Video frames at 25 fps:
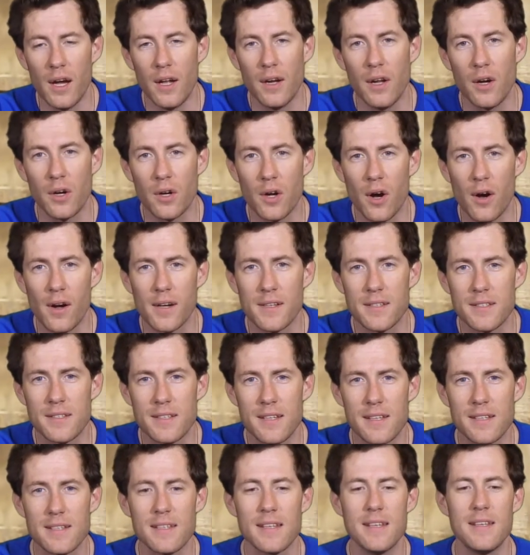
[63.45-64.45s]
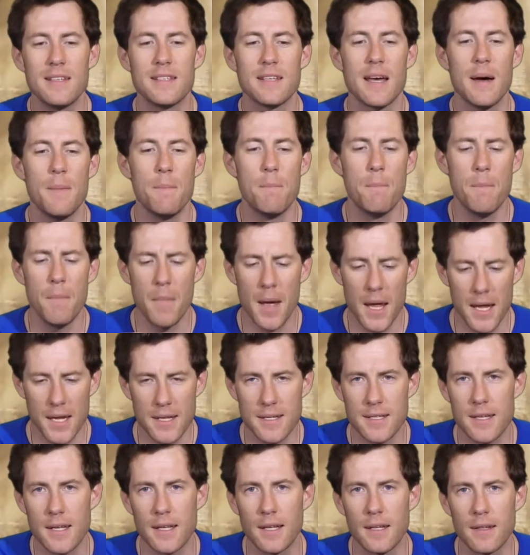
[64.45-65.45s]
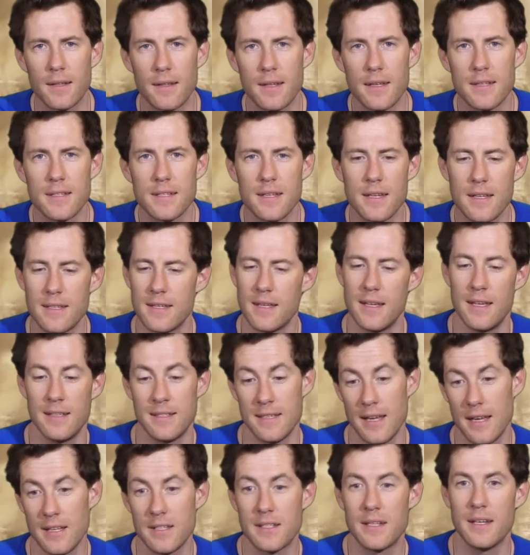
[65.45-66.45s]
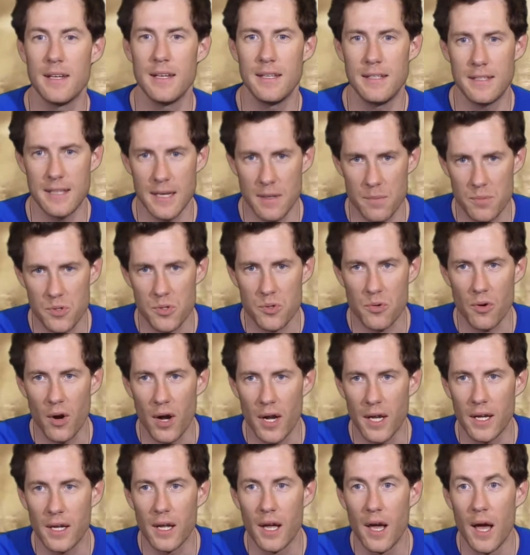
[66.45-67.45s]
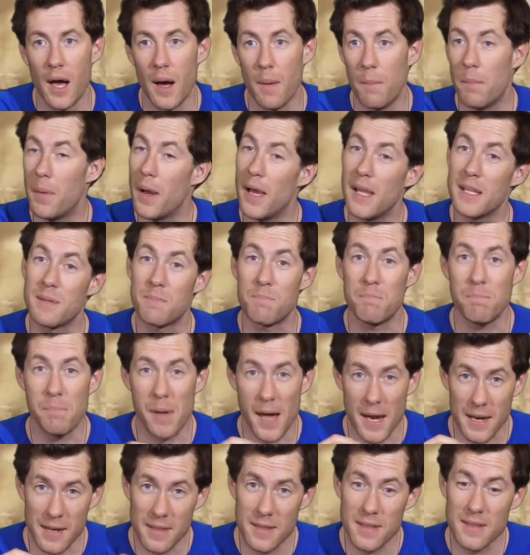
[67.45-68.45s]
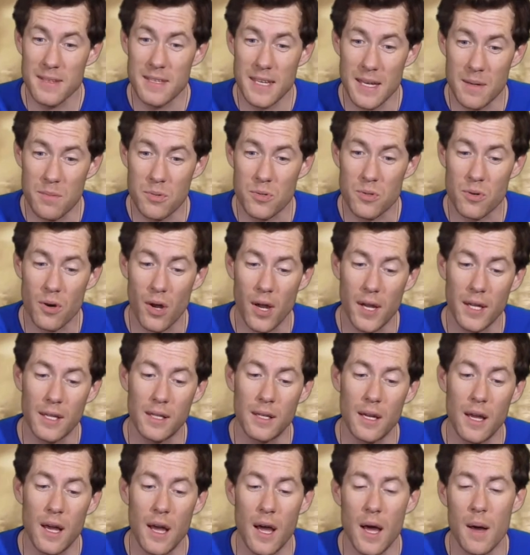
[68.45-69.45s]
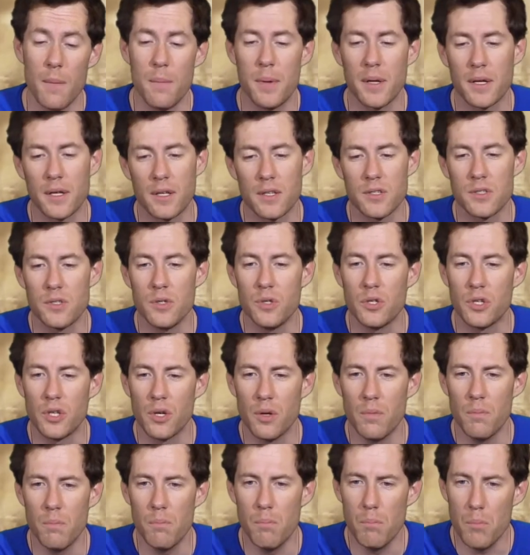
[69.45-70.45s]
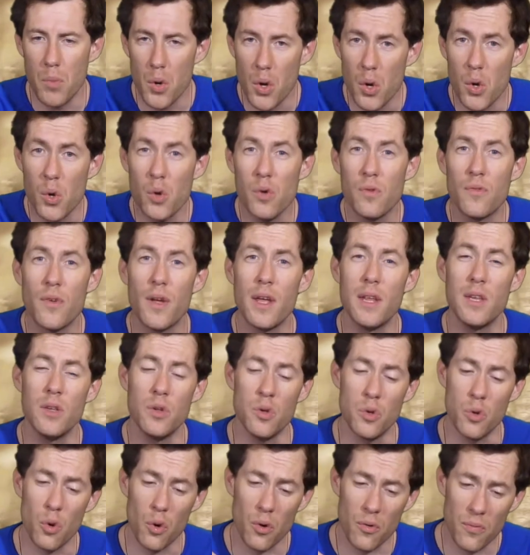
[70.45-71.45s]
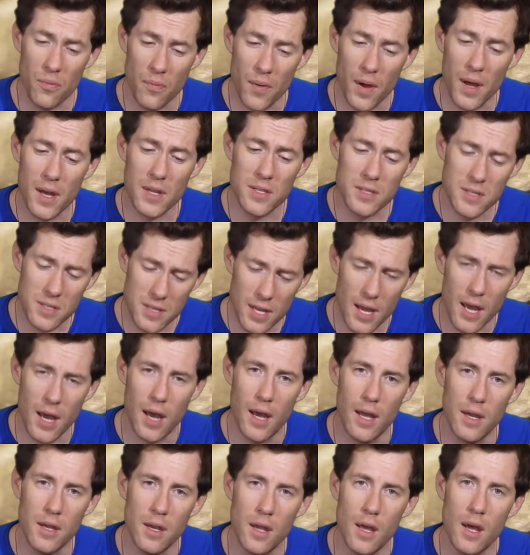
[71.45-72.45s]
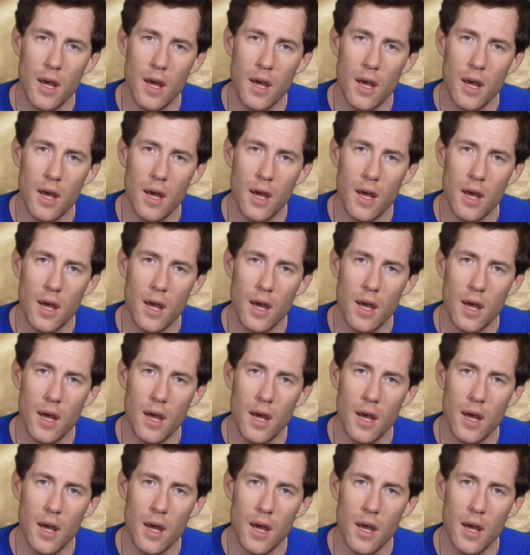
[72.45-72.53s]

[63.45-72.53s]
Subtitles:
Now guys, this is amazing. This is essentially Deep Strike. But it's better than Deep Strike because you can move in your first turn.